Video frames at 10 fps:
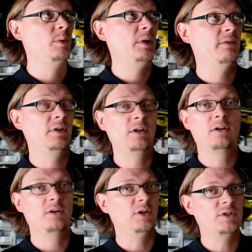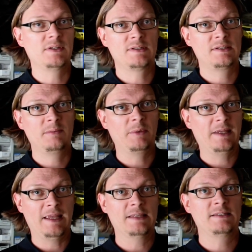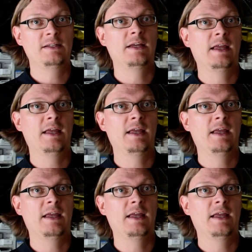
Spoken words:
we have here are just simply STI